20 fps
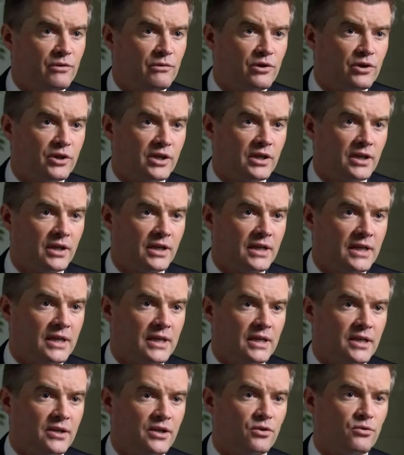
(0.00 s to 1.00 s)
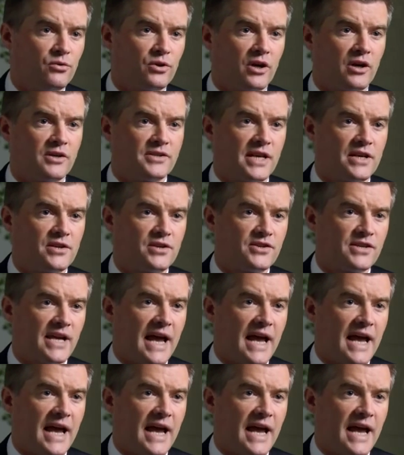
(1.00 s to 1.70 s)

you look at the organisations